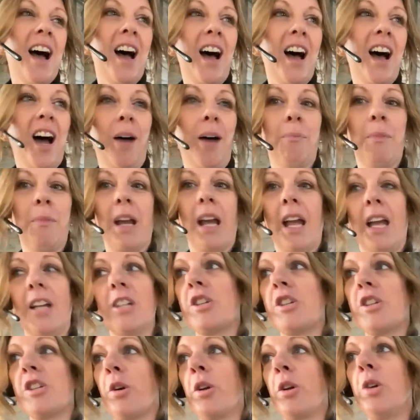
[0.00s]

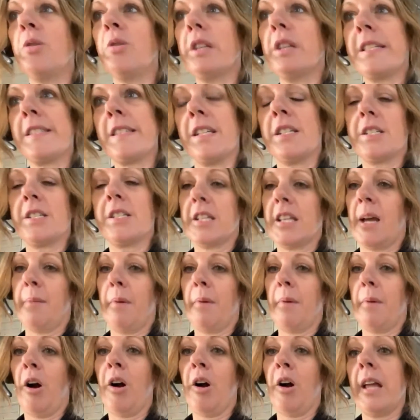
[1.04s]
And so you listen to
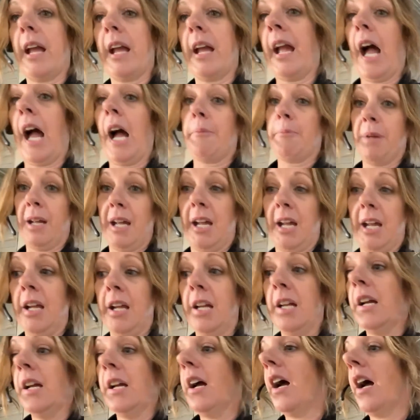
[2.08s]
them. Are they happy?
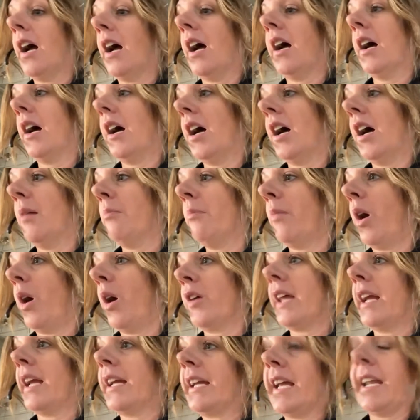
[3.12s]

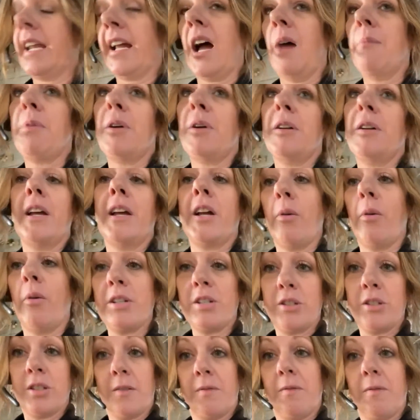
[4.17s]
Are they getting up? Are they
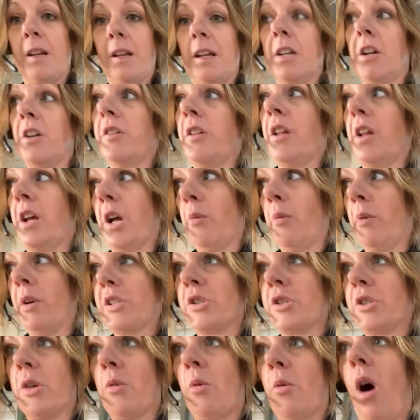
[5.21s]
going to the feed? Are they
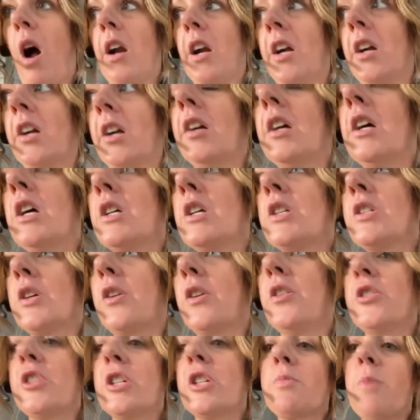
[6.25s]
going to the water?
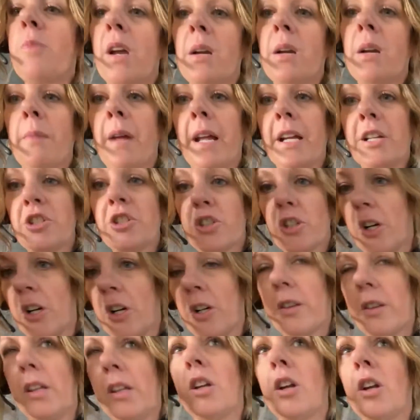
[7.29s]
So you just want to make
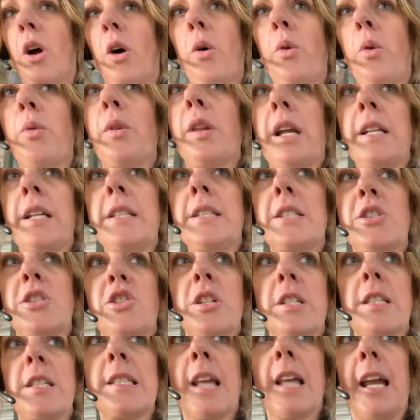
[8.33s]
sure, it's
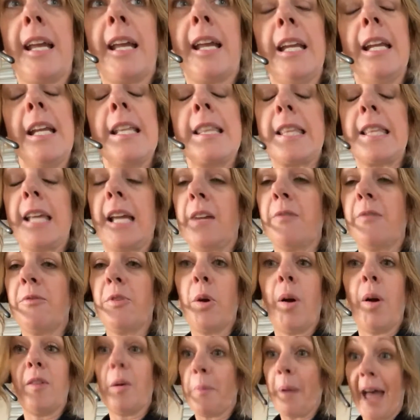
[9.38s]
just like anything. If
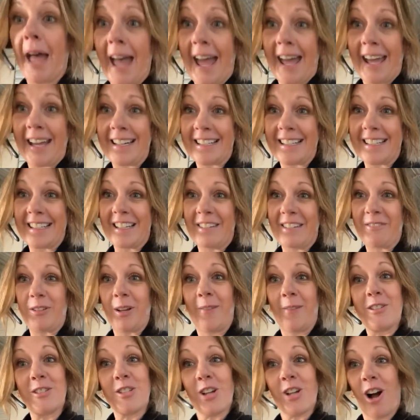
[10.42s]
you have a pet, if you
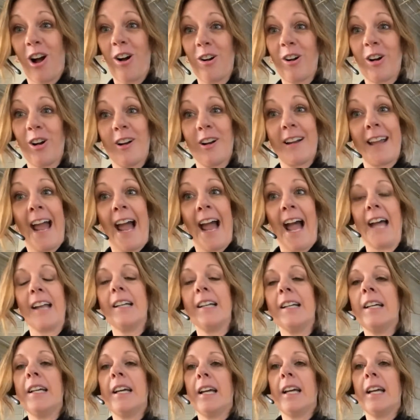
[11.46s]
have a dog or a cat,